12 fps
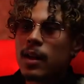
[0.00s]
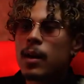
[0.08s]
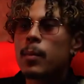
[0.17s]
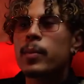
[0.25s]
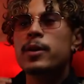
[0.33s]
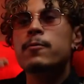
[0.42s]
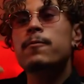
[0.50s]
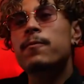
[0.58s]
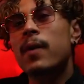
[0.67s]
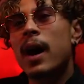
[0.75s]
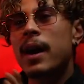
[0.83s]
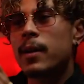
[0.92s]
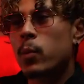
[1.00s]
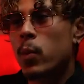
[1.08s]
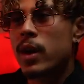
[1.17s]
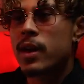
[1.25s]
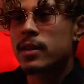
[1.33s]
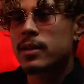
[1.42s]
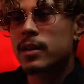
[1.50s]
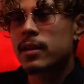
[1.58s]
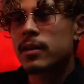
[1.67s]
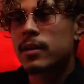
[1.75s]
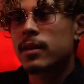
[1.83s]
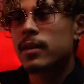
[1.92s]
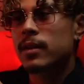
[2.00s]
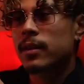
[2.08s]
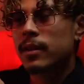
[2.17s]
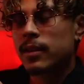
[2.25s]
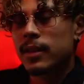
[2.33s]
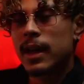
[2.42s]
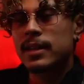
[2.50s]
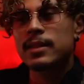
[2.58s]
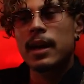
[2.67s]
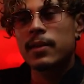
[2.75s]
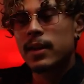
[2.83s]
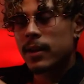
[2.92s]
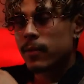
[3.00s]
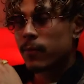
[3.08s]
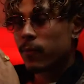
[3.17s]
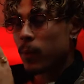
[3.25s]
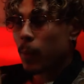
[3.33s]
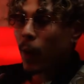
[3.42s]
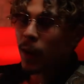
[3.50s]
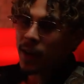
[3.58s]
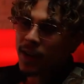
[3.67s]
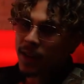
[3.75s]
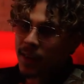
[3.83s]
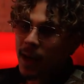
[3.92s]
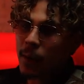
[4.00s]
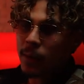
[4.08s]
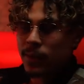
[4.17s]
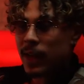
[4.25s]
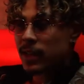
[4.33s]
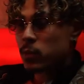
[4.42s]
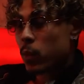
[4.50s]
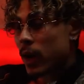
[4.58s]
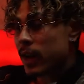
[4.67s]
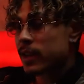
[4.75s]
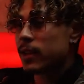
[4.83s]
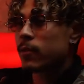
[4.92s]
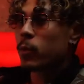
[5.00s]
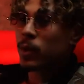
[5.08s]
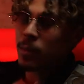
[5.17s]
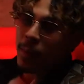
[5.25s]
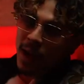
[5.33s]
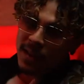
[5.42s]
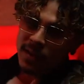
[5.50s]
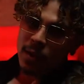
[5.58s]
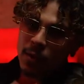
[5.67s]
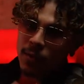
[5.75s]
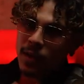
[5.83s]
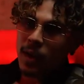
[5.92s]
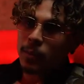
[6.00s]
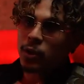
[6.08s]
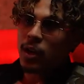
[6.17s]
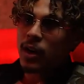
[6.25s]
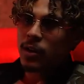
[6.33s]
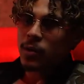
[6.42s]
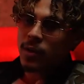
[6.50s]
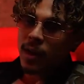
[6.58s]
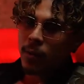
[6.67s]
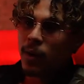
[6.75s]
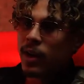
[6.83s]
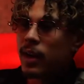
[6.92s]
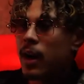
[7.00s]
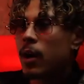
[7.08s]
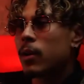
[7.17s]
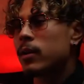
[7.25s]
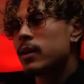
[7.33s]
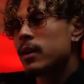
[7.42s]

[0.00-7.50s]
But you find ways, and that's I think for marketing that's what I did with myself, and I'm trying to do that right now.